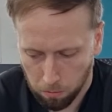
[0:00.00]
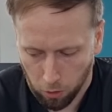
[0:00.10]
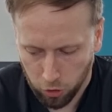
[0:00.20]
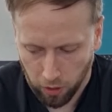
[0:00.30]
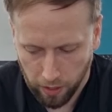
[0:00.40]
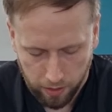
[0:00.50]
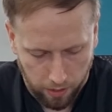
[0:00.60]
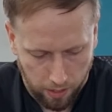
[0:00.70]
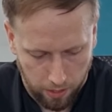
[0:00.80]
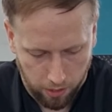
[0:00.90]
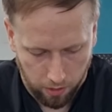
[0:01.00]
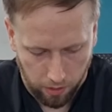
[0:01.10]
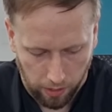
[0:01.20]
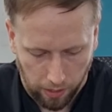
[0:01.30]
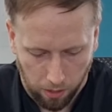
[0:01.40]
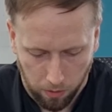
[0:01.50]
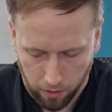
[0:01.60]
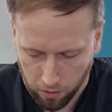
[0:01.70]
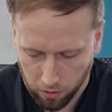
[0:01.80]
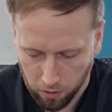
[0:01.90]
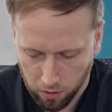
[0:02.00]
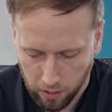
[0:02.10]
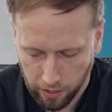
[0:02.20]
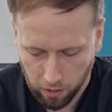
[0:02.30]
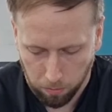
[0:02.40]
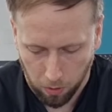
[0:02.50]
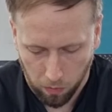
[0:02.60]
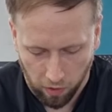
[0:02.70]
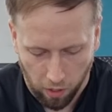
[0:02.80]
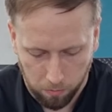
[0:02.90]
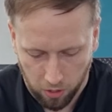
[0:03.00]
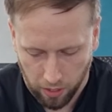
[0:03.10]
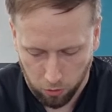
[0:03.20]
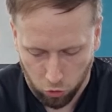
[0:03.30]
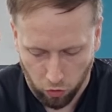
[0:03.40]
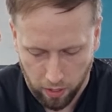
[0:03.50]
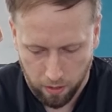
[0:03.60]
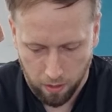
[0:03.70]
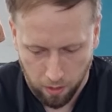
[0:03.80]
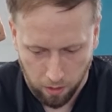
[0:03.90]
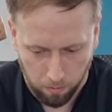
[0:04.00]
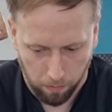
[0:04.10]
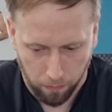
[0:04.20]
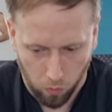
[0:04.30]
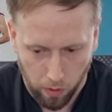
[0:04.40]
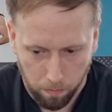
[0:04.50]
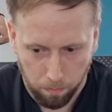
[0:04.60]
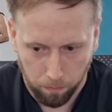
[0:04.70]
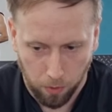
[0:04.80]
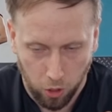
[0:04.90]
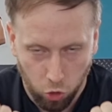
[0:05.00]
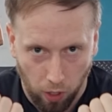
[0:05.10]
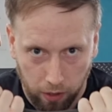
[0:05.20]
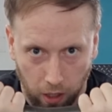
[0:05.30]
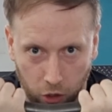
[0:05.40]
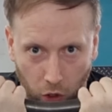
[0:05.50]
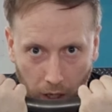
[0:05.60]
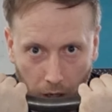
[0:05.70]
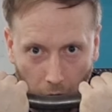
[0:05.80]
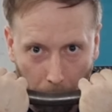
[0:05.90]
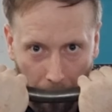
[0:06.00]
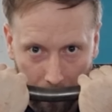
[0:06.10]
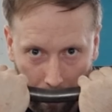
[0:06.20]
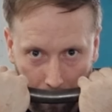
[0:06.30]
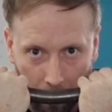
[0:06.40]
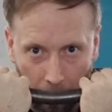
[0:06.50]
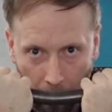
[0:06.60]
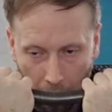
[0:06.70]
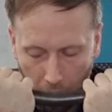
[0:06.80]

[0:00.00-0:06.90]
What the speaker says: portion of exercise, allow it to get to the point where our arms are now straight before we contract our biceps,